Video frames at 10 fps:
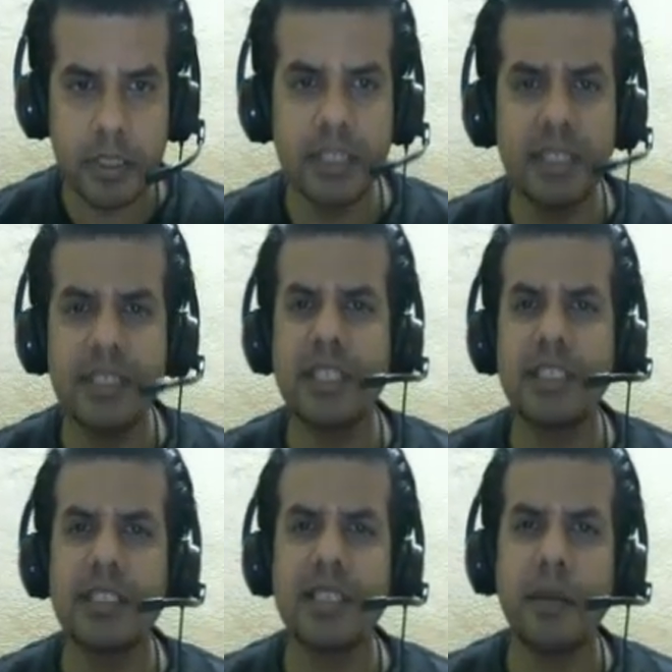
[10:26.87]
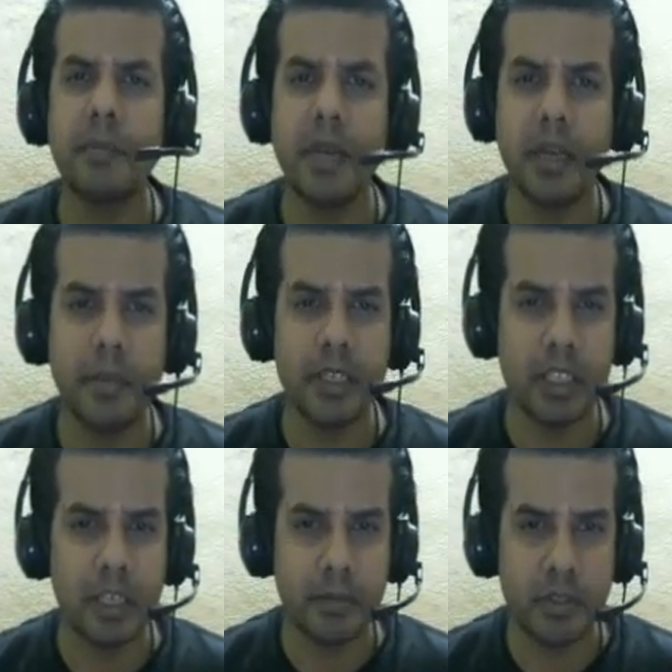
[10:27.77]
This is just a sample
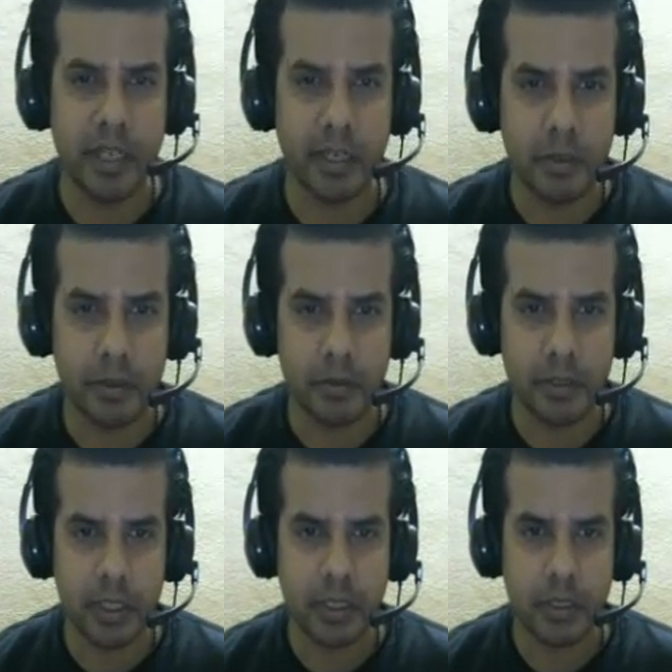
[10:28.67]
images. I'm trying to use it.